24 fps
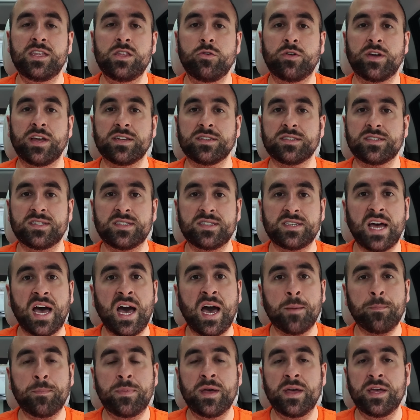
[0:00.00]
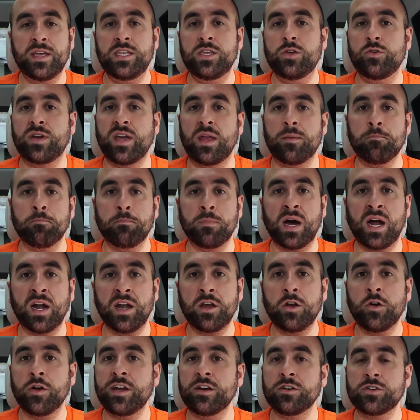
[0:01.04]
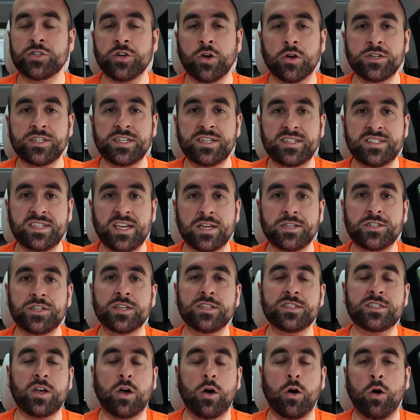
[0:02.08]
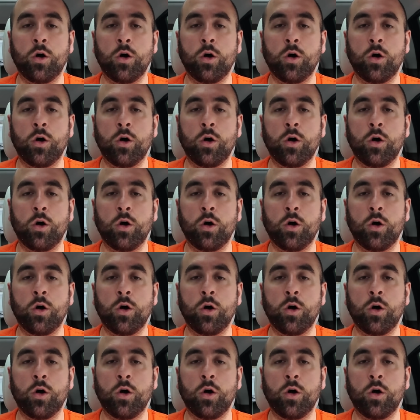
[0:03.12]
you can stop, you can monitor your charging sessions,